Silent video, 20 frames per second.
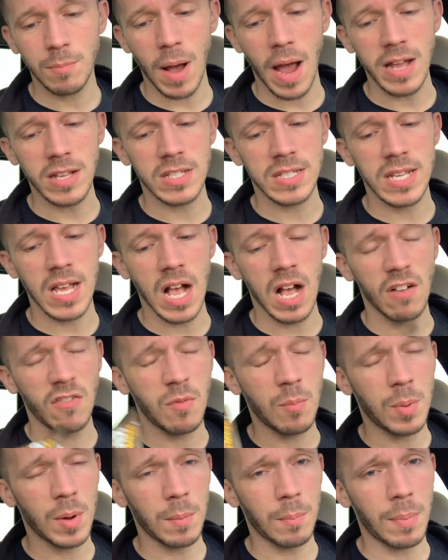by itself,
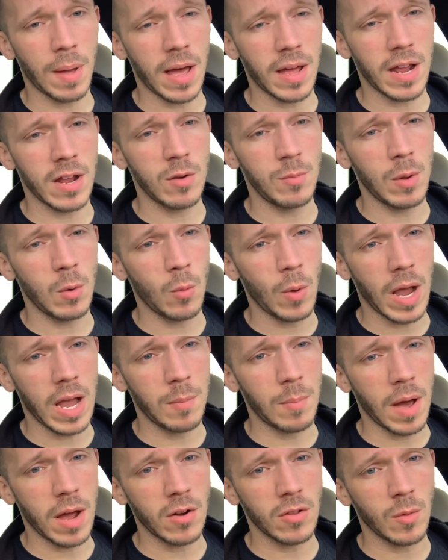but it'd be way
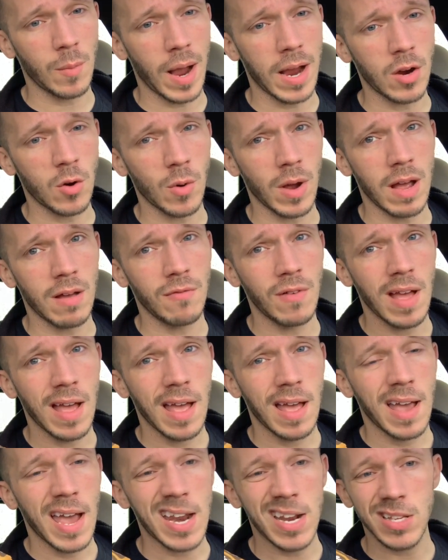better in the microwave,
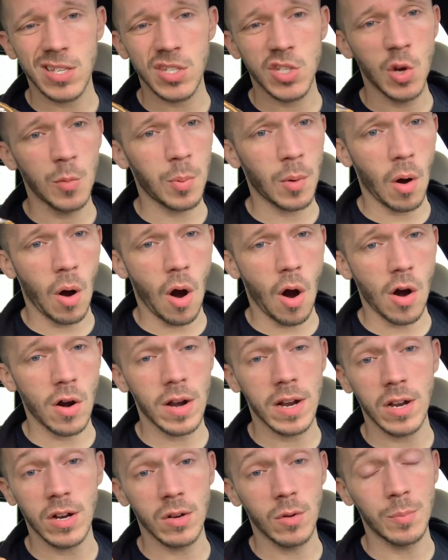and it's super hard,
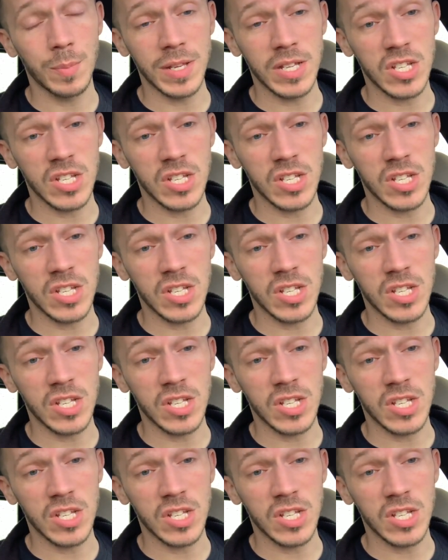and it would be